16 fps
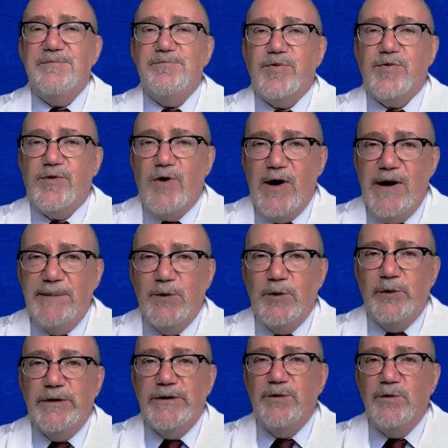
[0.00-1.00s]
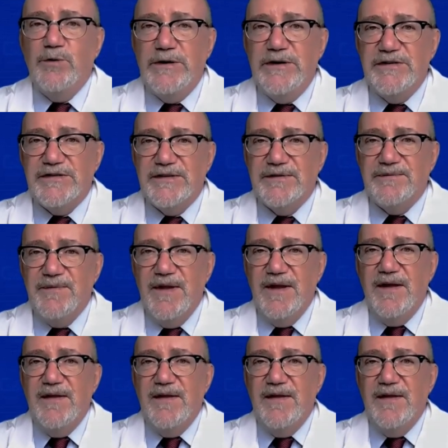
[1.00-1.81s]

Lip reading: primary reason